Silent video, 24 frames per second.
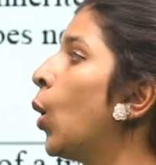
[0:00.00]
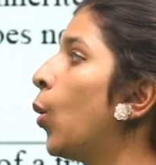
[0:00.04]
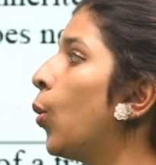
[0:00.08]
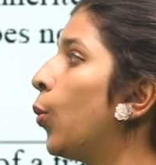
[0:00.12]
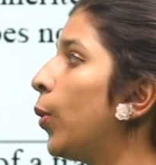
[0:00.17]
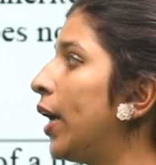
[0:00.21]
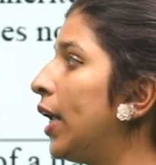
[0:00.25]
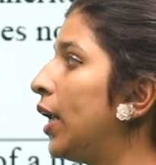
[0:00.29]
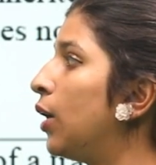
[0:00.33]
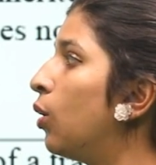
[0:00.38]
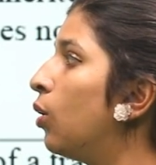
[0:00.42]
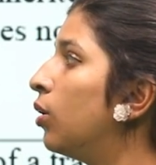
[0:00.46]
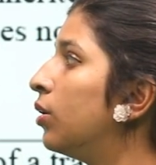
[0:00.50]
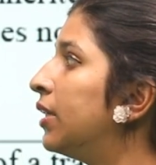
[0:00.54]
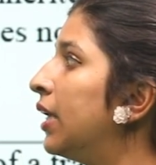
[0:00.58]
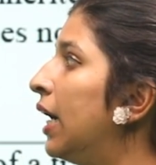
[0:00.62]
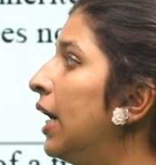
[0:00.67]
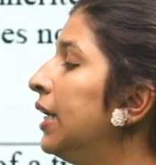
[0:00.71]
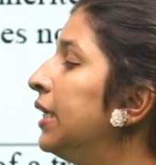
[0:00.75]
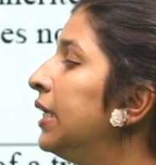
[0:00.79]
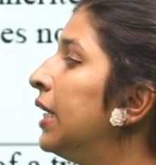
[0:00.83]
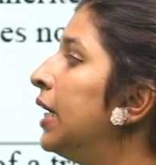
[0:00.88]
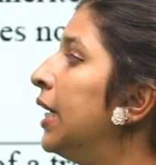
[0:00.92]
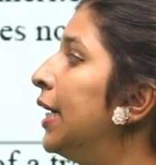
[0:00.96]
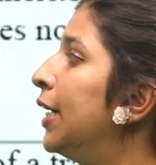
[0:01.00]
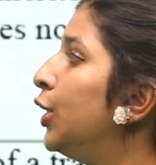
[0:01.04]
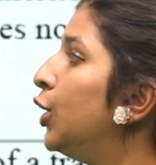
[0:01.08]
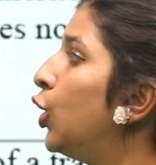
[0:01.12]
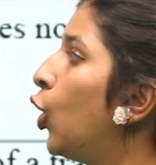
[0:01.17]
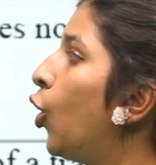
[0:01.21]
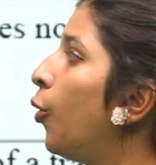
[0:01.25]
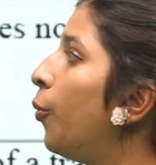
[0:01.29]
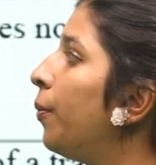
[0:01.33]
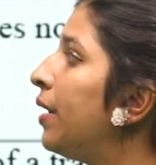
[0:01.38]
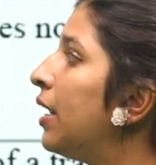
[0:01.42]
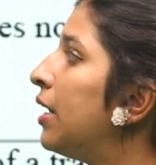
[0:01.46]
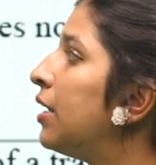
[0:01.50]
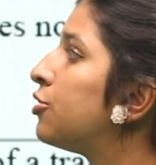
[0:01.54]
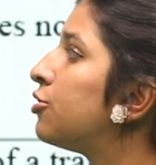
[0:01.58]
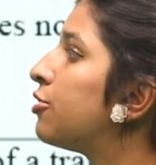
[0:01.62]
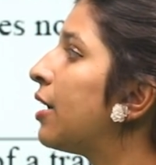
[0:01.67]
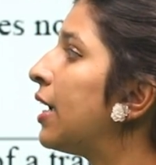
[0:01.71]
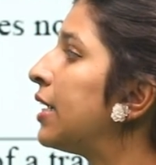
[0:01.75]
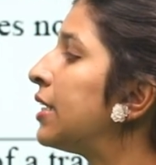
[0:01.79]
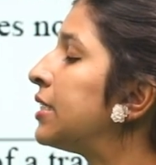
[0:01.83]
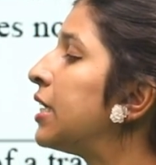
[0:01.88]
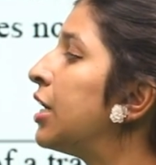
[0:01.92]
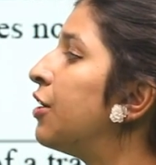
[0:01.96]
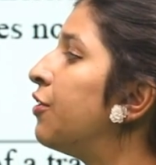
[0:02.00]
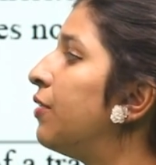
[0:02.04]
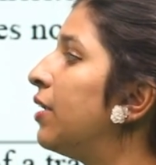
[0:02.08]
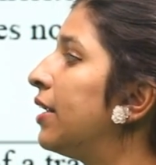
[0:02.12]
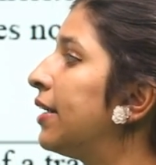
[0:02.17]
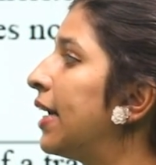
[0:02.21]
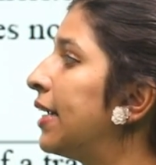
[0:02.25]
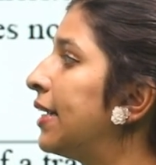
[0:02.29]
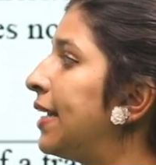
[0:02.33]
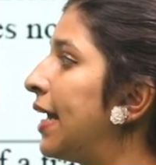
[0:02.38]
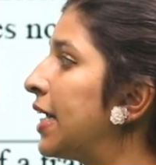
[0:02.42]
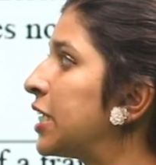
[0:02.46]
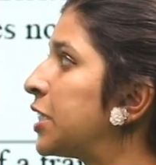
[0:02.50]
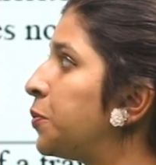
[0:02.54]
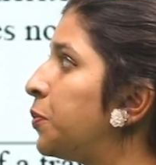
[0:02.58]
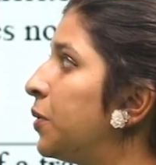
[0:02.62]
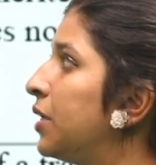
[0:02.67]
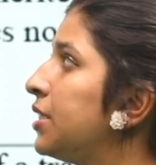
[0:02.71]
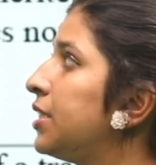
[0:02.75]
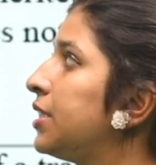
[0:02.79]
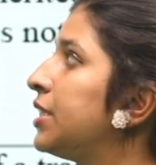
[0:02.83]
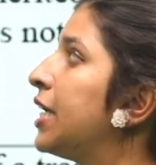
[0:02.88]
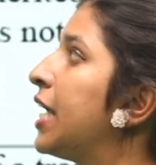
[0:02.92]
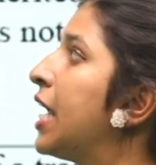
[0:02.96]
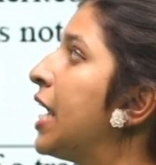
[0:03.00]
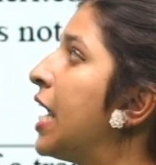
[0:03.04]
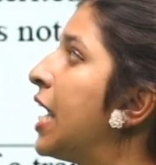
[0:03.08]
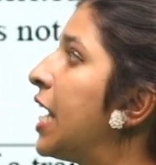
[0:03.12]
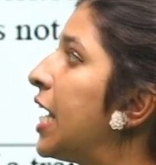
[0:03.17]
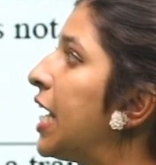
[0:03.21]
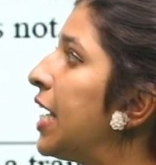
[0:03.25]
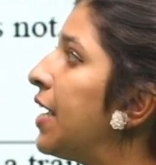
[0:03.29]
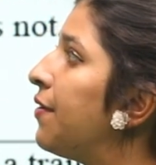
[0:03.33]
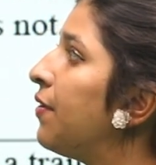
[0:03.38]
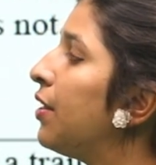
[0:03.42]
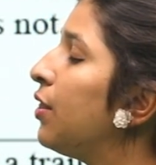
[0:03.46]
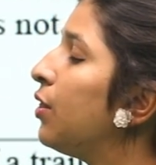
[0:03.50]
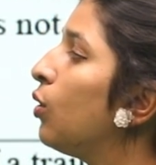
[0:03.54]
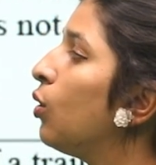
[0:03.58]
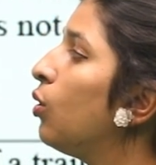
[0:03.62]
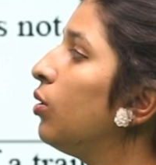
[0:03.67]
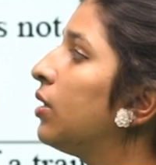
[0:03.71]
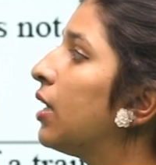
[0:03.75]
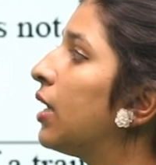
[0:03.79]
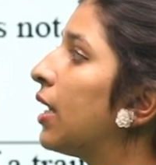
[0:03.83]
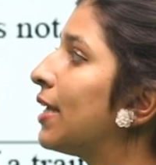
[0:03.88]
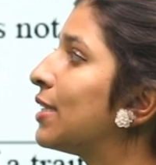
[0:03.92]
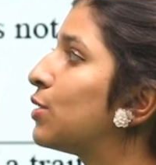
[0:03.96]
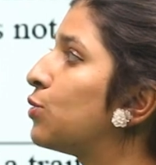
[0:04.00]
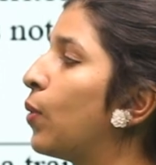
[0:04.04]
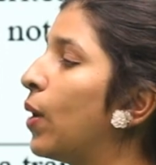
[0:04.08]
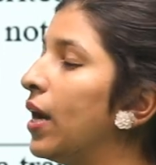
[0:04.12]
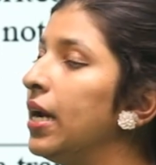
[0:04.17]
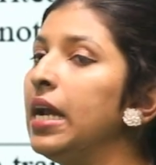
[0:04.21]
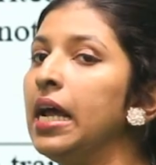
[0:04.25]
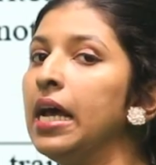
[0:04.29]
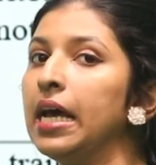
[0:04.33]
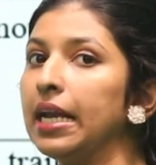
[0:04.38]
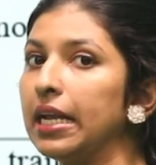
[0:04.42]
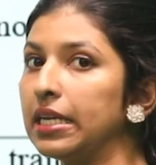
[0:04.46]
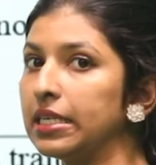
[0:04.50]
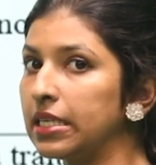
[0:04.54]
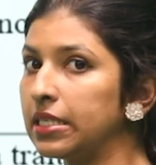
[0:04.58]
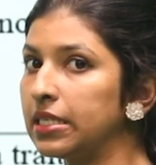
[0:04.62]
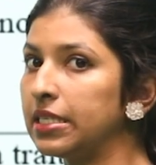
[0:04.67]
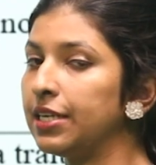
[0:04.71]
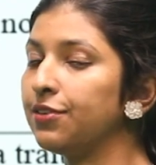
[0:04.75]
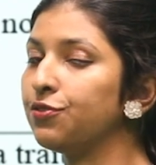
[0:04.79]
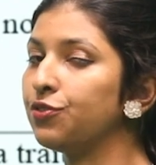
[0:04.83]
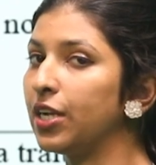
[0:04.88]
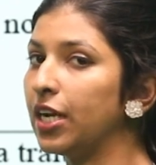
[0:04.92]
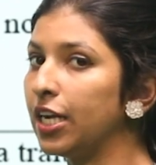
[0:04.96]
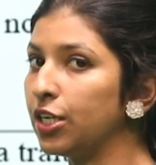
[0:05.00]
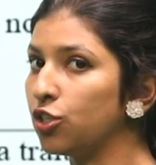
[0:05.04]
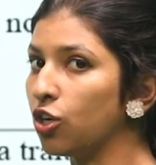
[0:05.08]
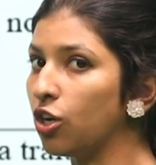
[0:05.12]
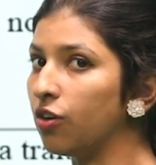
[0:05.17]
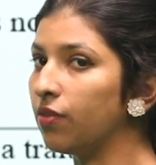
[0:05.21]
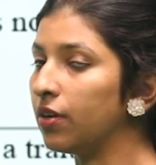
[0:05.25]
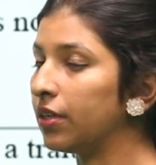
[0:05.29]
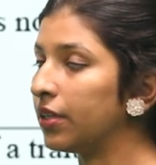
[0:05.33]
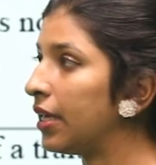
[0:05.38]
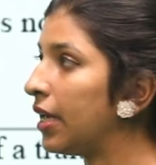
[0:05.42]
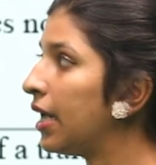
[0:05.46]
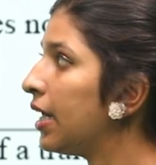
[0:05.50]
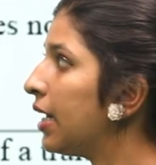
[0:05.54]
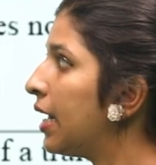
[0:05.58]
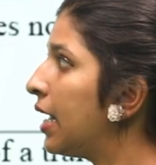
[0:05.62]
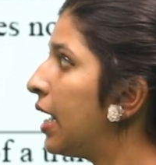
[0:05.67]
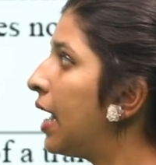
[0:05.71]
We know that dominant trait will get expressed even though there is one recessive trait over there,